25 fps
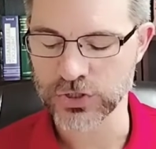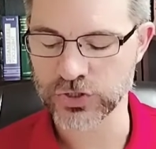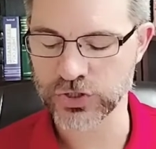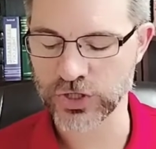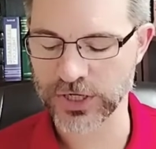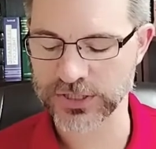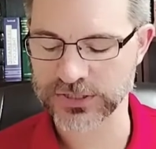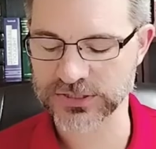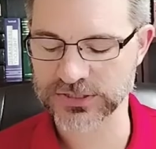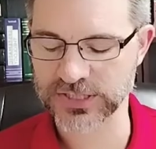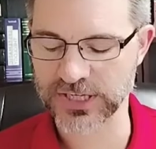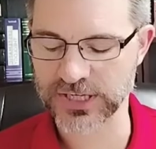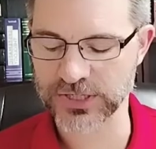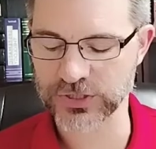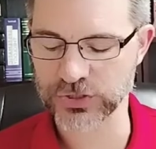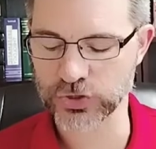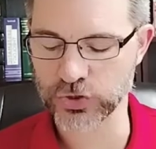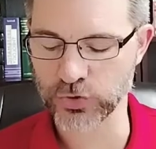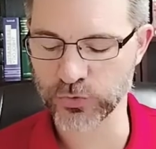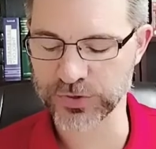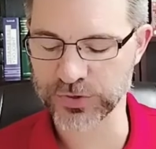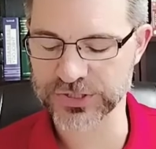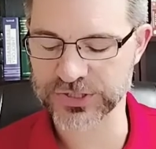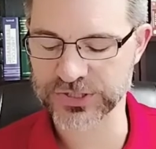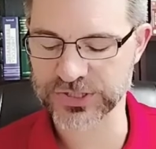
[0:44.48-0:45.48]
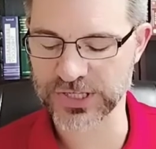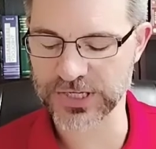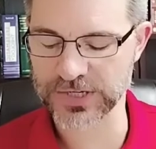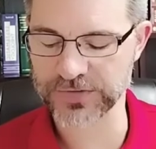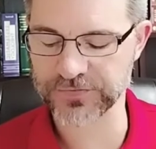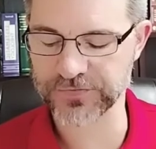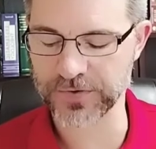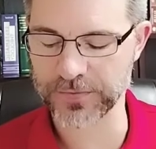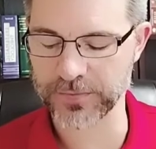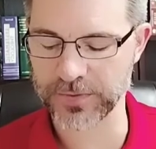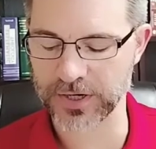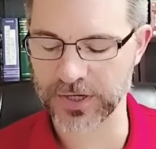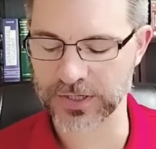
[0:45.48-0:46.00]
just as you
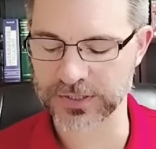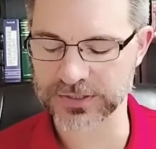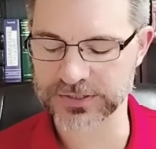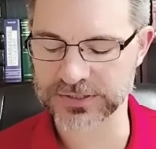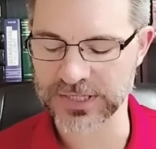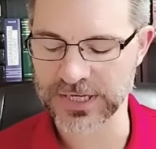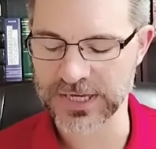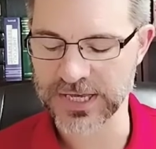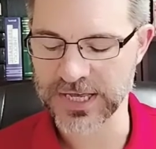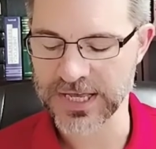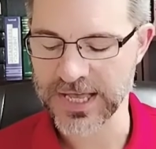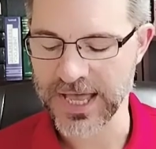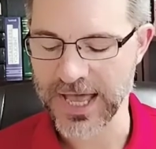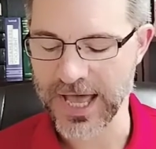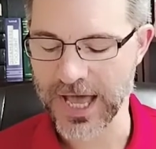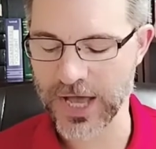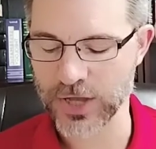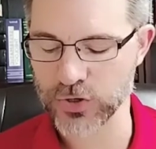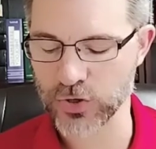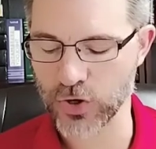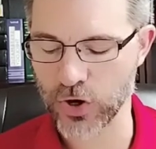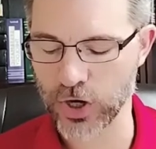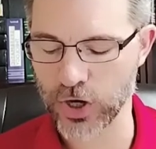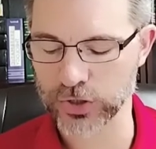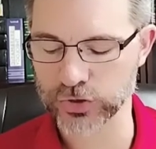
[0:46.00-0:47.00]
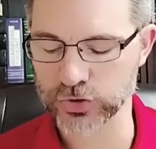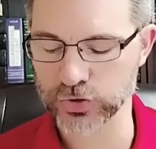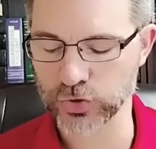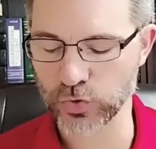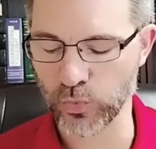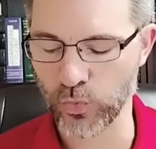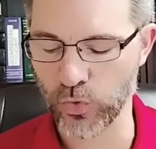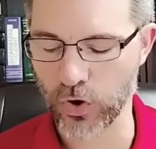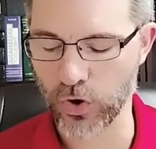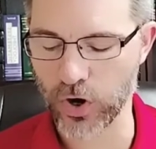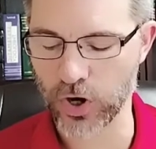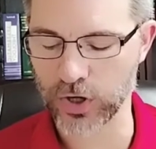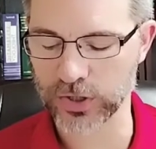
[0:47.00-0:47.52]
receive from us how you ought to
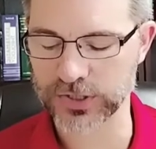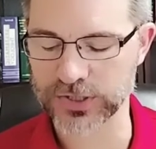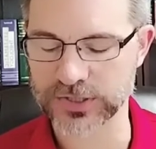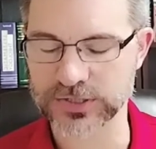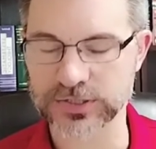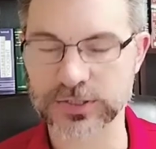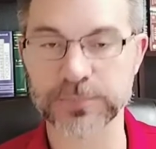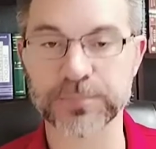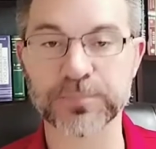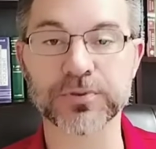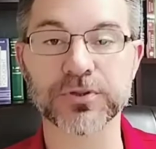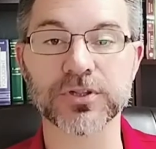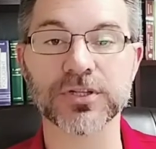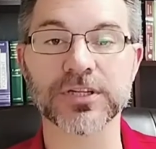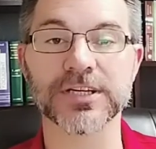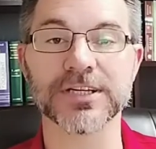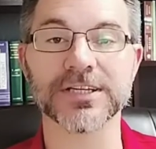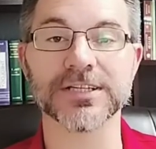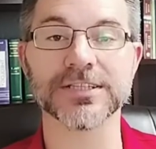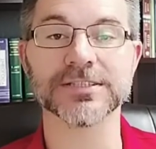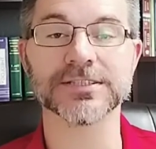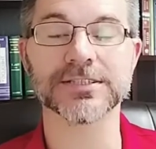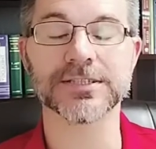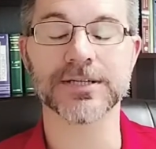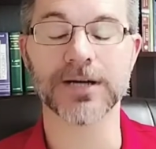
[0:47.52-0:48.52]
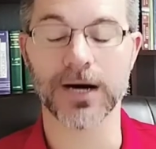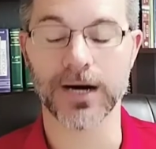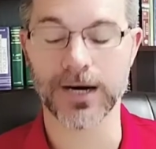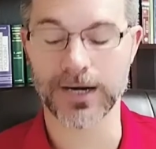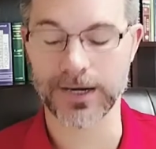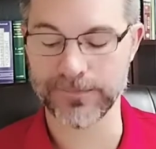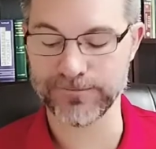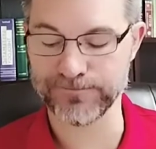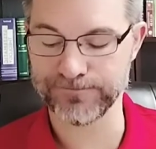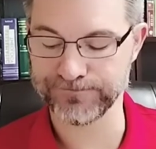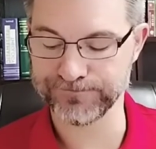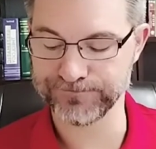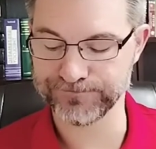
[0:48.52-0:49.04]
walk and to please
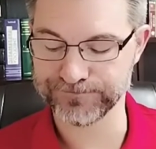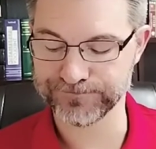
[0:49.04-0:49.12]
God.